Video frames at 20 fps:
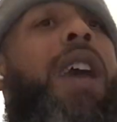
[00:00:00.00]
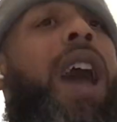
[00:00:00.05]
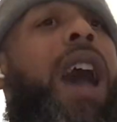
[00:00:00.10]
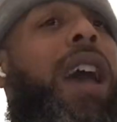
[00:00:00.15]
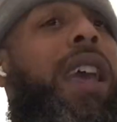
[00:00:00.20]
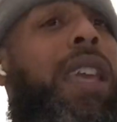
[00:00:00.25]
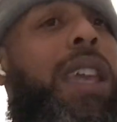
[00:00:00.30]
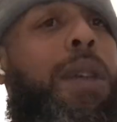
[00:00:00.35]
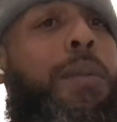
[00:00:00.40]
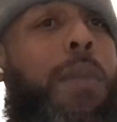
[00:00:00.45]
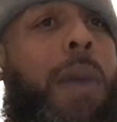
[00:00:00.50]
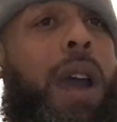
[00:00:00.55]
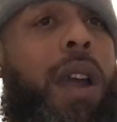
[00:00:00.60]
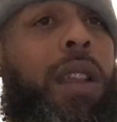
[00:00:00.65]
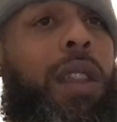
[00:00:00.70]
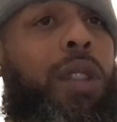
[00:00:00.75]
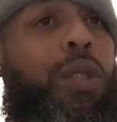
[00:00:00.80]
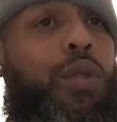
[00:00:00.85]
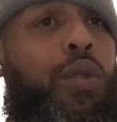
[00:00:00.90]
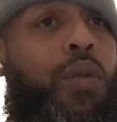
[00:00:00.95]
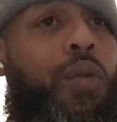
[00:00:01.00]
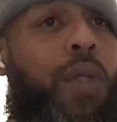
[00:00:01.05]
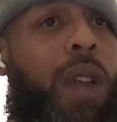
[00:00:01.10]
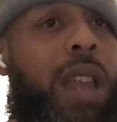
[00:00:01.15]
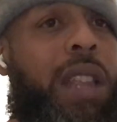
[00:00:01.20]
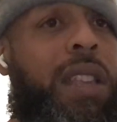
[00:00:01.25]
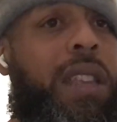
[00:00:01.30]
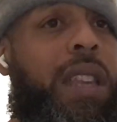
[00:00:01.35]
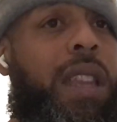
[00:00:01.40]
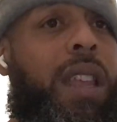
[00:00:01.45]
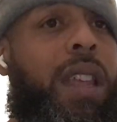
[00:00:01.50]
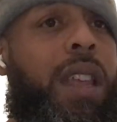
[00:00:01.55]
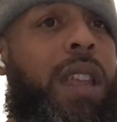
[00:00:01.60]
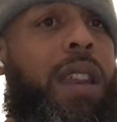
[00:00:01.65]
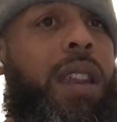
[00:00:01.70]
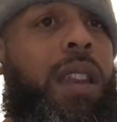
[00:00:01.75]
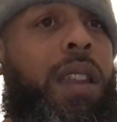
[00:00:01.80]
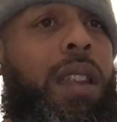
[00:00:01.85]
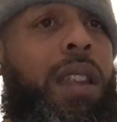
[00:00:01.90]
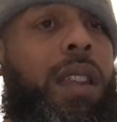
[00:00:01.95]
I get my little rest in,
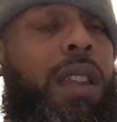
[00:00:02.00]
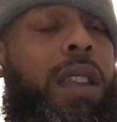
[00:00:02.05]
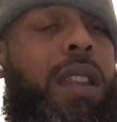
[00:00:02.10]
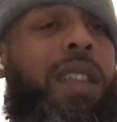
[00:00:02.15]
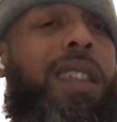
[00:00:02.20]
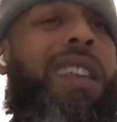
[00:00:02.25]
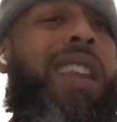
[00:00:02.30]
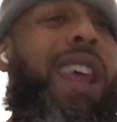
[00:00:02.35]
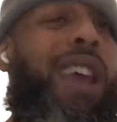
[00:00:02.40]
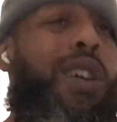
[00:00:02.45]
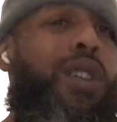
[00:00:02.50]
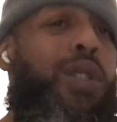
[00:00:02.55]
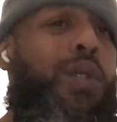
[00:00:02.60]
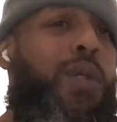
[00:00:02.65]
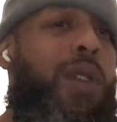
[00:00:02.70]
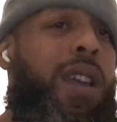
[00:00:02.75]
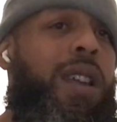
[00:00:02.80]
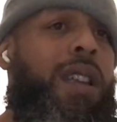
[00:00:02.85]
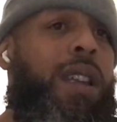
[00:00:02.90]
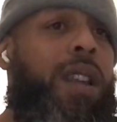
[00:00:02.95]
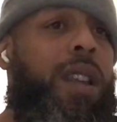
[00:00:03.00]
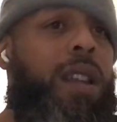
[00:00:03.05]
and I go to work.